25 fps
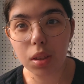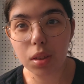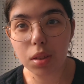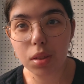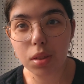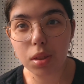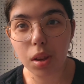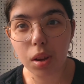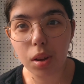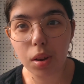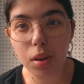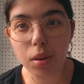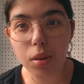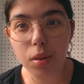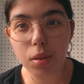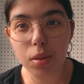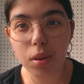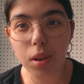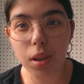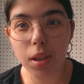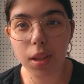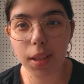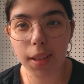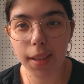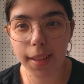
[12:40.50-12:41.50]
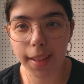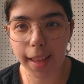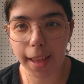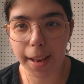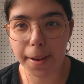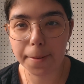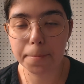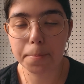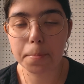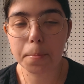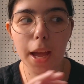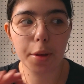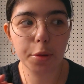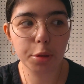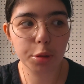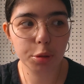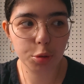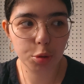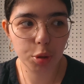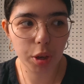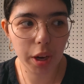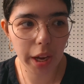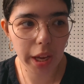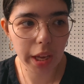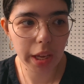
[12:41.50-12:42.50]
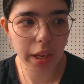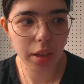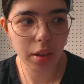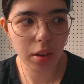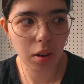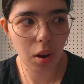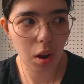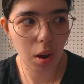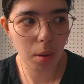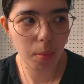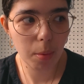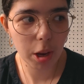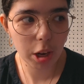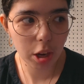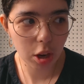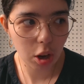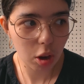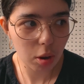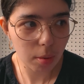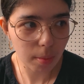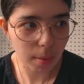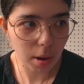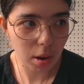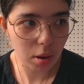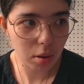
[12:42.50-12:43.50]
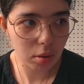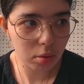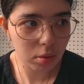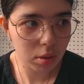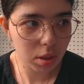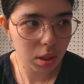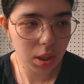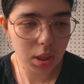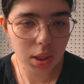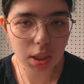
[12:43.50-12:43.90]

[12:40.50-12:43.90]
So again, I will try it on my Kobo,